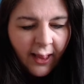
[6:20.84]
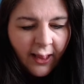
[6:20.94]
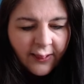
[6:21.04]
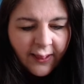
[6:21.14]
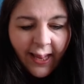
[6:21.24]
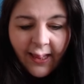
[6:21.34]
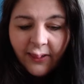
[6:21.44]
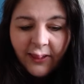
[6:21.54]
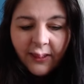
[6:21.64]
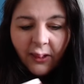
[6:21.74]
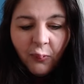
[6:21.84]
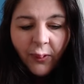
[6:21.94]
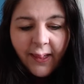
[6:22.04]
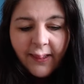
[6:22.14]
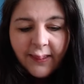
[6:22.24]
So that I did
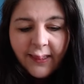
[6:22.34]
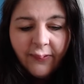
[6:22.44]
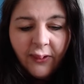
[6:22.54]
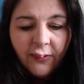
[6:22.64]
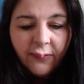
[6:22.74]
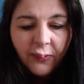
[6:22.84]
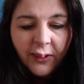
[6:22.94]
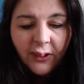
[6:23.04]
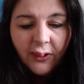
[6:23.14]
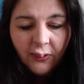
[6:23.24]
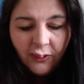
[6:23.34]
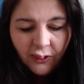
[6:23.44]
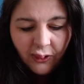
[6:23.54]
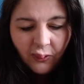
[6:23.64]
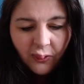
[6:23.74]
1,742,
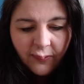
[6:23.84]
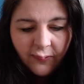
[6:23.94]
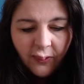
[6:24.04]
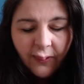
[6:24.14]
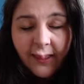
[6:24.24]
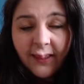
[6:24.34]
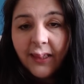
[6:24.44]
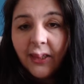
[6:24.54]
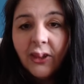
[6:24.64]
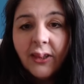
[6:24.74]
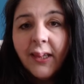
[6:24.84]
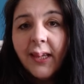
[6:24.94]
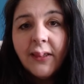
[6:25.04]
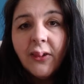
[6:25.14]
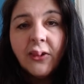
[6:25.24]
just short of 2,000 stitches. So
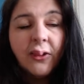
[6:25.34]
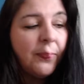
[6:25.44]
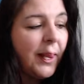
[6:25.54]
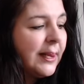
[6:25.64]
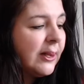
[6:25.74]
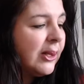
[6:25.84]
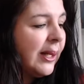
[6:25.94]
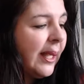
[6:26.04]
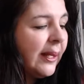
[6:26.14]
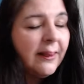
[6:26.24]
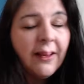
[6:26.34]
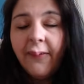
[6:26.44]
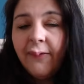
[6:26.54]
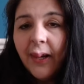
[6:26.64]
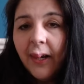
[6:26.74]
that's not too bad actually. I
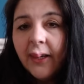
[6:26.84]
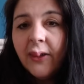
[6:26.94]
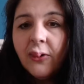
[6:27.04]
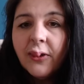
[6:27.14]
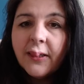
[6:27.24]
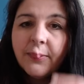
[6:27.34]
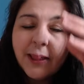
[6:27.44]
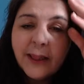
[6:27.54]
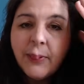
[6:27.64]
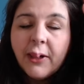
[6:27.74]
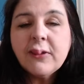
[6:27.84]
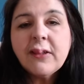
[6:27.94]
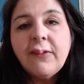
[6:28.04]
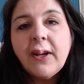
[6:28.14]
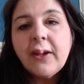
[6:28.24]
feel like I could have done better, but I also
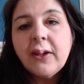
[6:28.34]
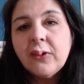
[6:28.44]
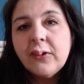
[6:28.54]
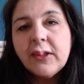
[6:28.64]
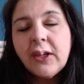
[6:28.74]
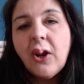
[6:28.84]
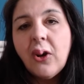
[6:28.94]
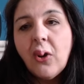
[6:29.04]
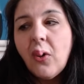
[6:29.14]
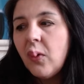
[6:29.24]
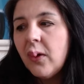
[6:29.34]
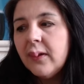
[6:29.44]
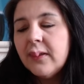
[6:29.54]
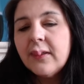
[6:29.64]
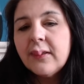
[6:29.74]
feel like I could have done a lot
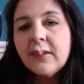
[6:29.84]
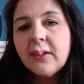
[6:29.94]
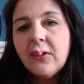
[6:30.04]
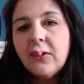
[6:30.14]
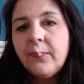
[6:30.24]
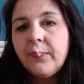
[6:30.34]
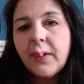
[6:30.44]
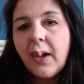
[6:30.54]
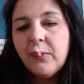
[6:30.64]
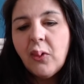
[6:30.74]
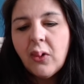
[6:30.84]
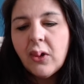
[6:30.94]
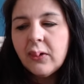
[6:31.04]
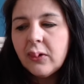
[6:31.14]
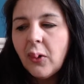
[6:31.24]
worse. So I'm not
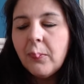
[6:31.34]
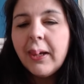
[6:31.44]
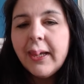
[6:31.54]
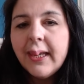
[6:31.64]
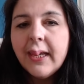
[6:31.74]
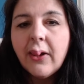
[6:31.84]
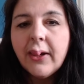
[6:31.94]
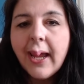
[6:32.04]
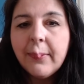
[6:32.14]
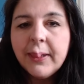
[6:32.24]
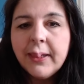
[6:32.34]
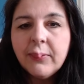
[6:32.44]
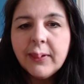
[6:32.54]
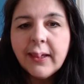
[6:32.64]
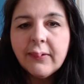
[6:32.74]
completely unhappy
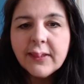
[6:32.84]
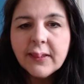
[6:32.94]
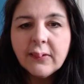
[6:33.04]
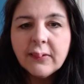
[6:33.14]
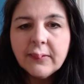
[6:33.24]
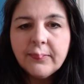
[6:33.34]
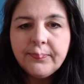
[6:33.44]
with that result.